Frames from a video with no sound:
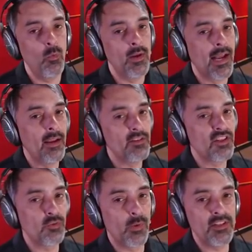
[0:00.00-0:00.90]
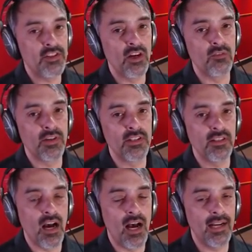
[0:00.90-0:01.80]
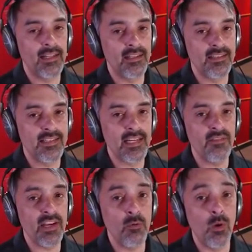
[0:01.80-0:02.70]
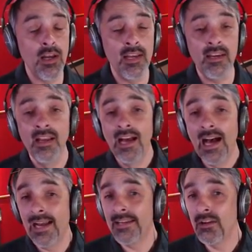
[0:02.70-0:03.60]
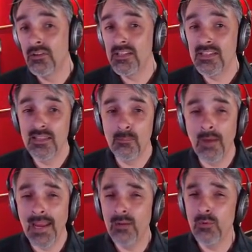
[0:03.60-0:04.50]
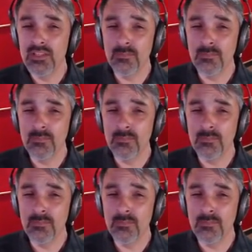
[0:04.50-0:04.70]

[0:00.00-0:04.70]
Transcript: when I switched over to the Oculus C V one, I noticed the mic was